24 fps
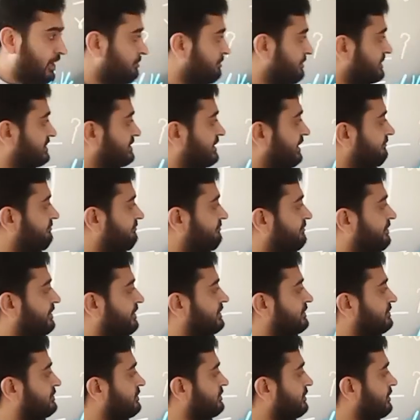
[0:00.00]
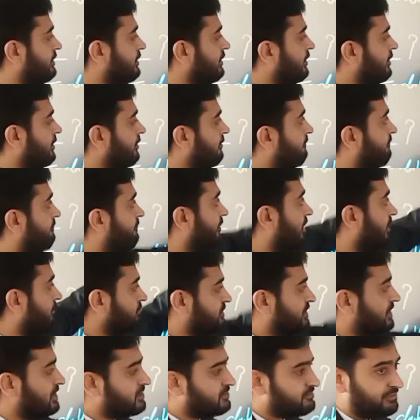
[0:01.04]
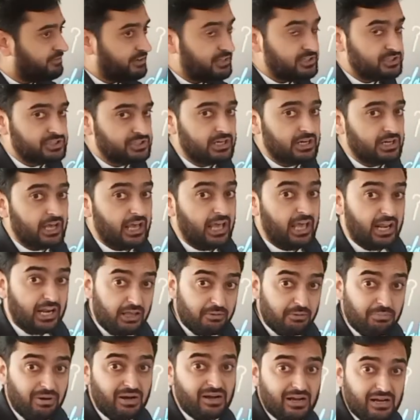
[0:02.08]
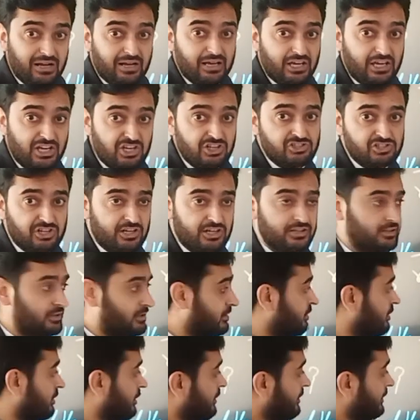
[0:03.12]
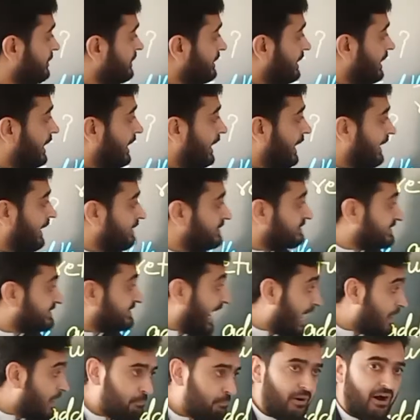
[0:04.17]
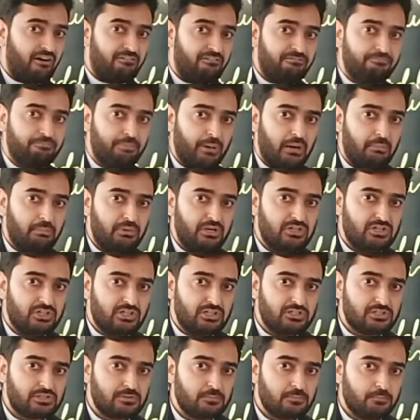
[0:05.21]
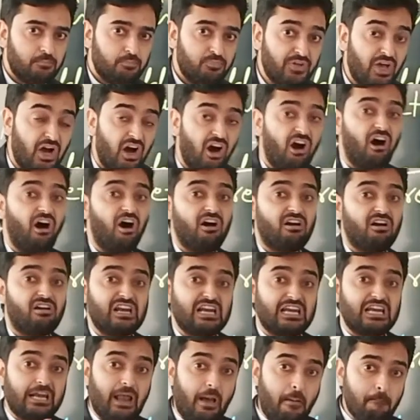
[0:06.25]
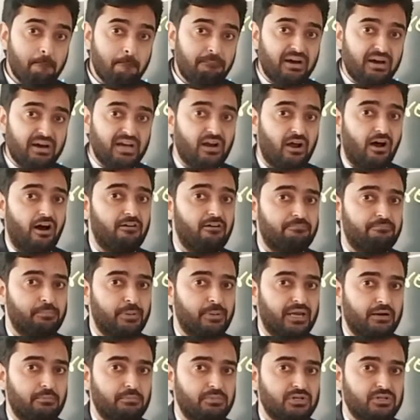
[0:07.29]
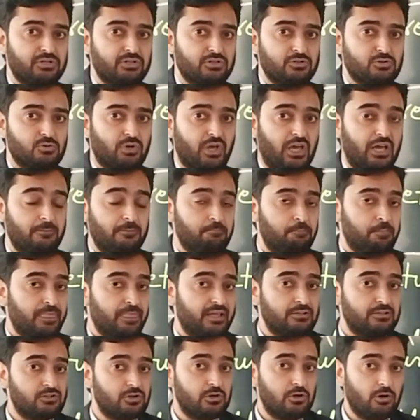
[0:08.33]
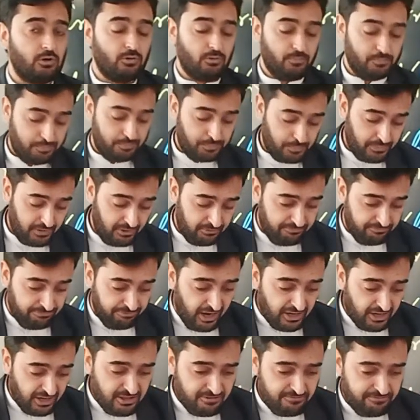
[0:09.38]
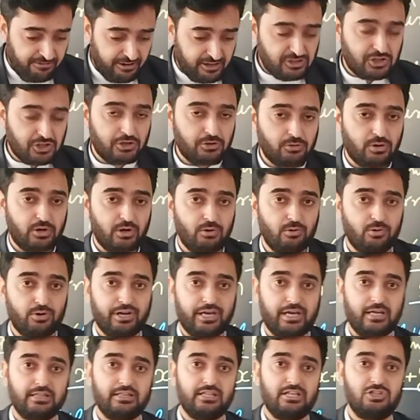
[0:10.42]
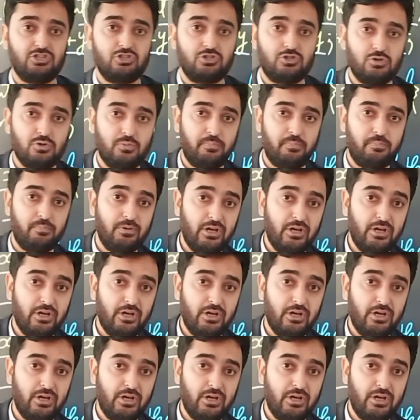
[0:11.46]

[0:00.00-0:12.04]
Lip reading: be different from these functions and among each other in type of parameters or number of parameters. Okay, so for the function overloading, these two